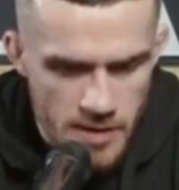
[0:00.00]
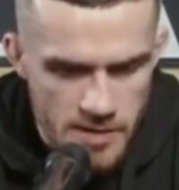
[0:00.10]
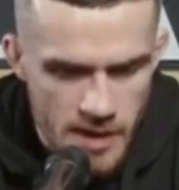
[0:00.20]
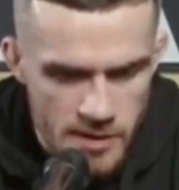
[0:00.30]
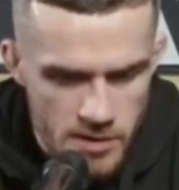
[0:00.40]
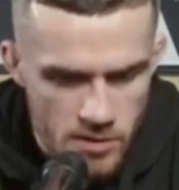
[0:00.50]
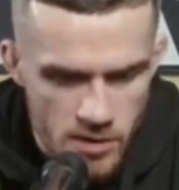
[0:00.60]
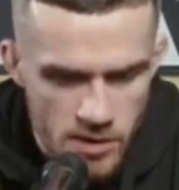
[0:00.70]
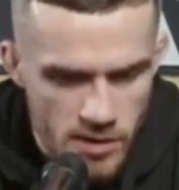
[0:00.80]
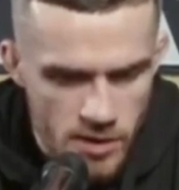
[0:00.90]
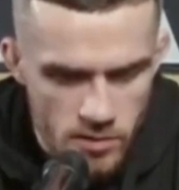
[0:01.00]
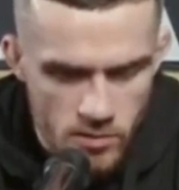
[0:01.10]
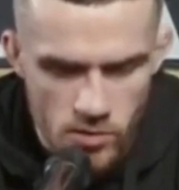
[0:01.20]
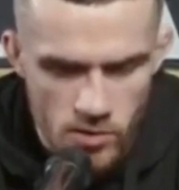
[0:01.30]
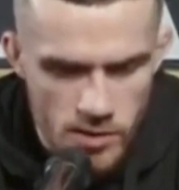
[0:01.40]
lads in Ireland and the
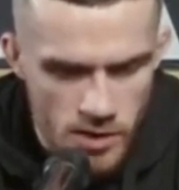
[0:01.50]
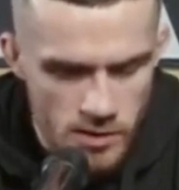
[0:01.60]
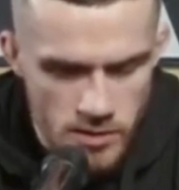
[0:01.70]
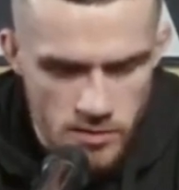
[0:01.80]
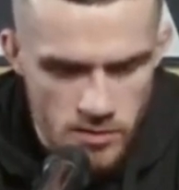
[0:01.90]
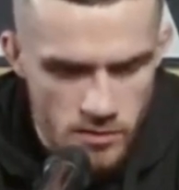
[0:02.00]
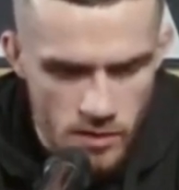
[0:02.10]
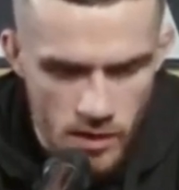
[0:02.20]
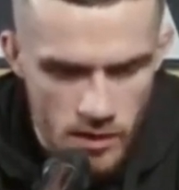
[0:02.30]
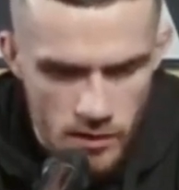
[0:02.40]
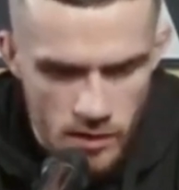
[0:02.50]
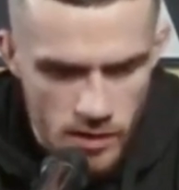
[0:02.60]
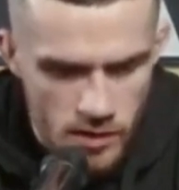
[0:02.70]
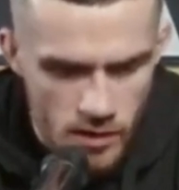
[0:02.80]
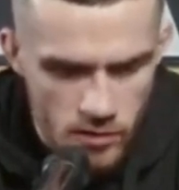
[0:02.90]
world, and I was, you know, I
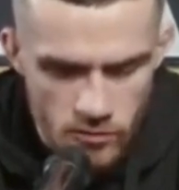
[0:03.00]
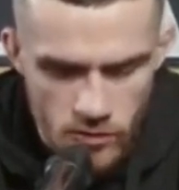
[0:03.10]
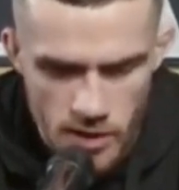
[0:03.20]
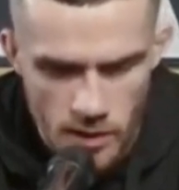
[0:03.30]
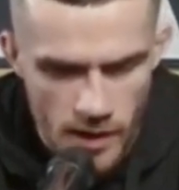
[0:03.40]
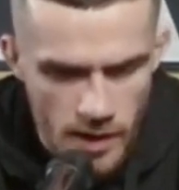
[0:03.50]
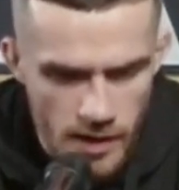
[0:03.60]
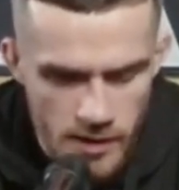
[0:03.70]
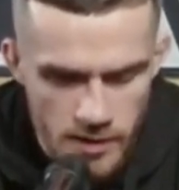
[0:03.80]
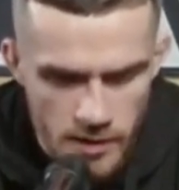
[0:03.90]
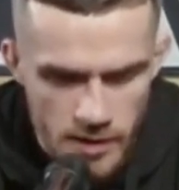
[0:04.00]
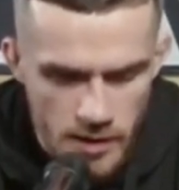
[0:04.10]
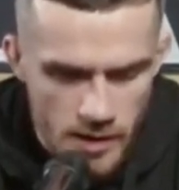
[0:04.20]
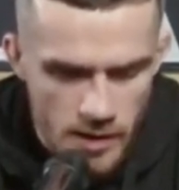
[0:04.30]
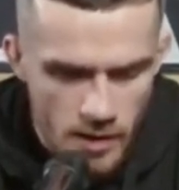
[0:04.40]
like I done really well, and
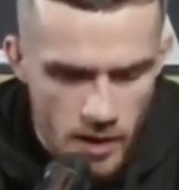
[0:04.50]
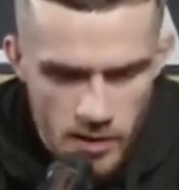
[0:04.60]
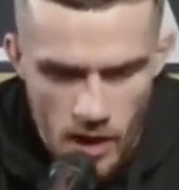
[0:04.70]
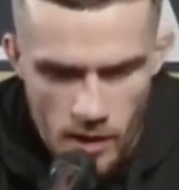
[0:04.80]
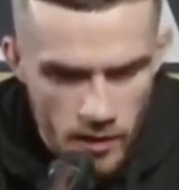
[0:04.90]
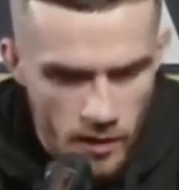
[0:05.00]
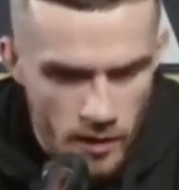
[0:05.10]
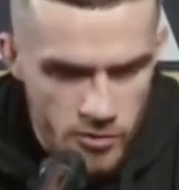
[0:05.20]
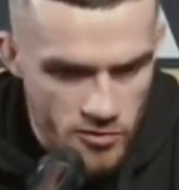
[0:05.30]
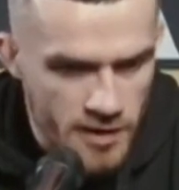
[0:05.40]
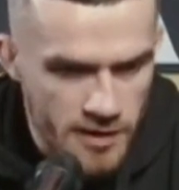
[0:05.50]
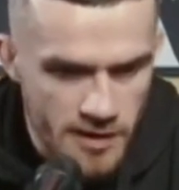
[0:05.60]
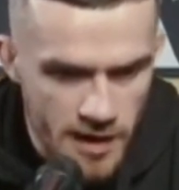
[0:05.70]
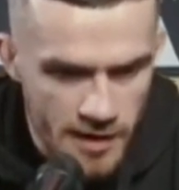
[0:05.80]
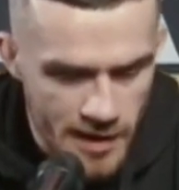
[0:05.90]
I thought I, I was ready to
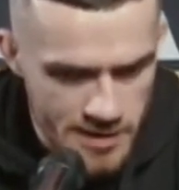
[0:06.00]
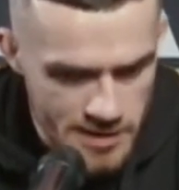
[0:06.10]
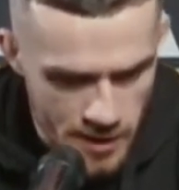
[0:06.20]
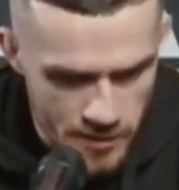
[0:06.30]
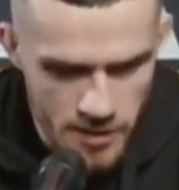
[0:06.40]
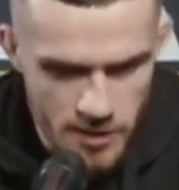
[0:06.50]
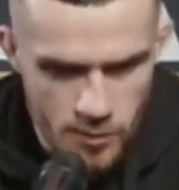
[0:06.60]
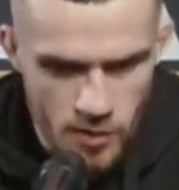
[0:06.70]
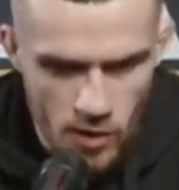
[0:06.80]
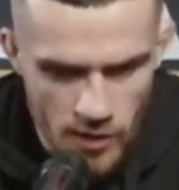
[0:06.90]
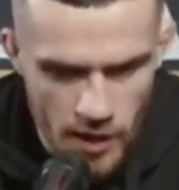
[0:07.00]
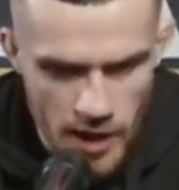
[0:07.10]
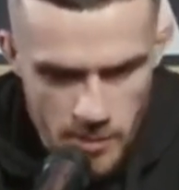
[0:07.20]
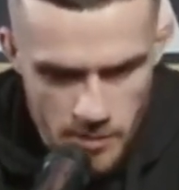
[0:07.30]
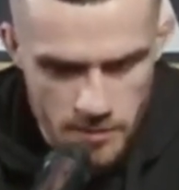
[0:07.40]
take that step into the pro
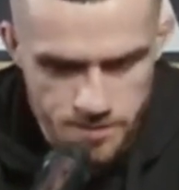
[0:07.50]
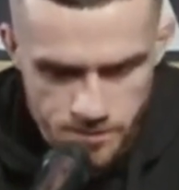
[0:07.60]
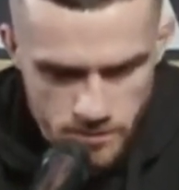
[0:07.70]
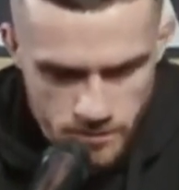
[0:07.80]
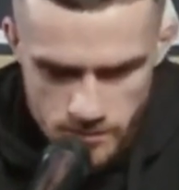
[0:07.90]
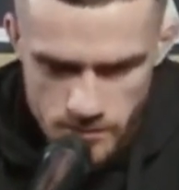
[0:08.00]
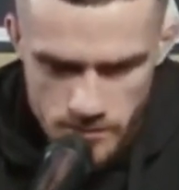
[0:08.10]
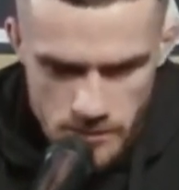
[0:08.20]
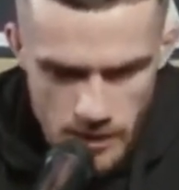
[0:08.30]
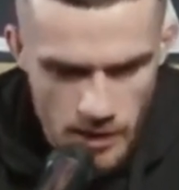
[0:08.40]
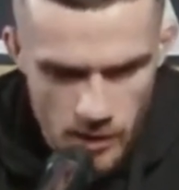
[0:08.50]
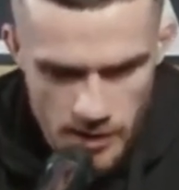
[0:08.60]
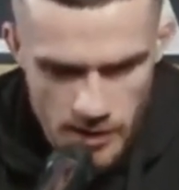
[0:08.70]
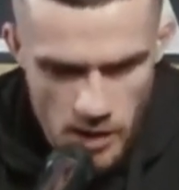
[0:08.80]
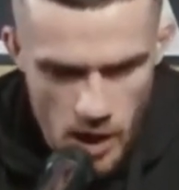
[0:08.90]
game, and you know, it
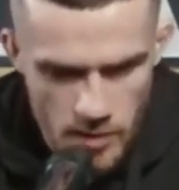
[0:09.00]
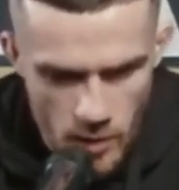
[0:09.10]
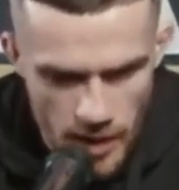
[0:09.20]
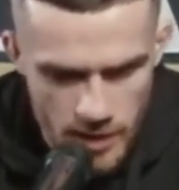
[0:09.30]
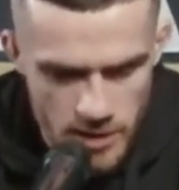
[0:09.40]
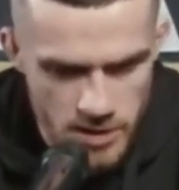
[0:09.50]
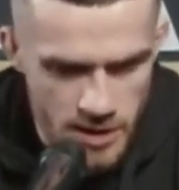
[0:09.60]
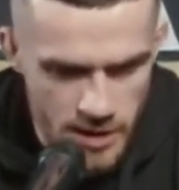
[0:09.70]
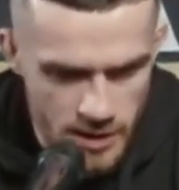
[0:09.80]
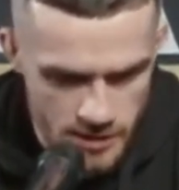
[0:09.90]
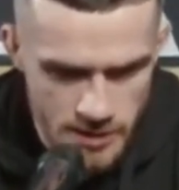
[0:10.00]
didn't go my way initially, and